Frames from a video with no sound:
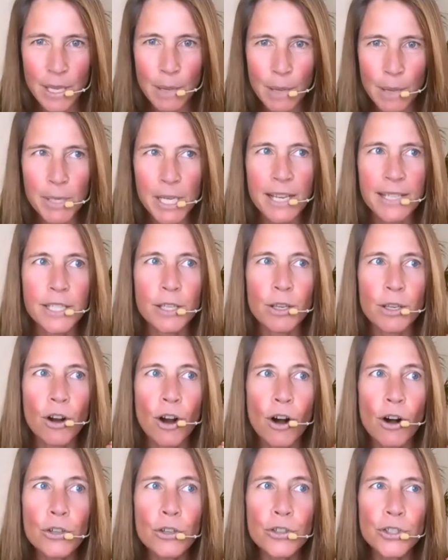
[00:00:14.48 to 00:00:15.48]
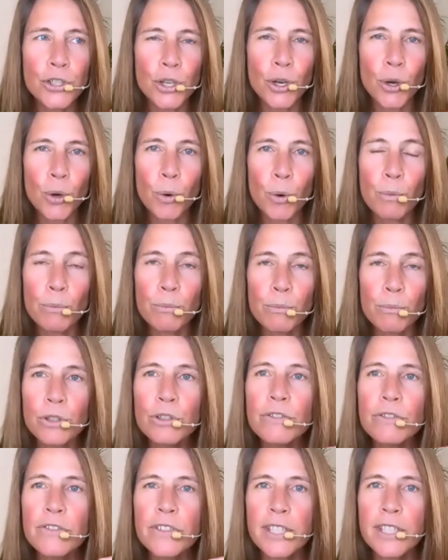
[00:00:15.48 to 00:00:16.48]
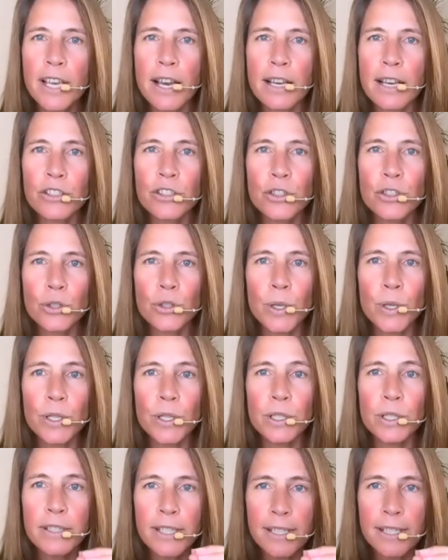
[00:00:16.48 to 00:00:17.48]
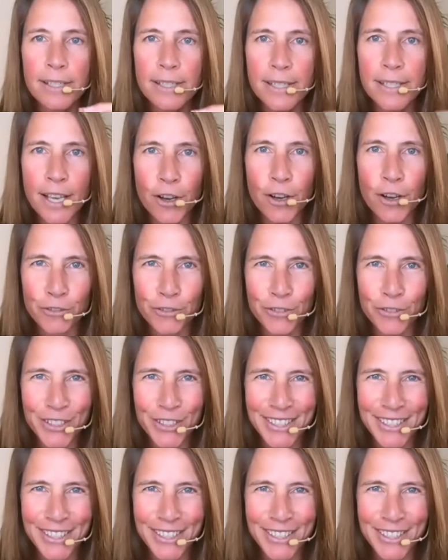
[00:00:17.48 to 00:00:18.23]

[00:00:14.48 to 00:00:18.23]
because it also moves us towards self.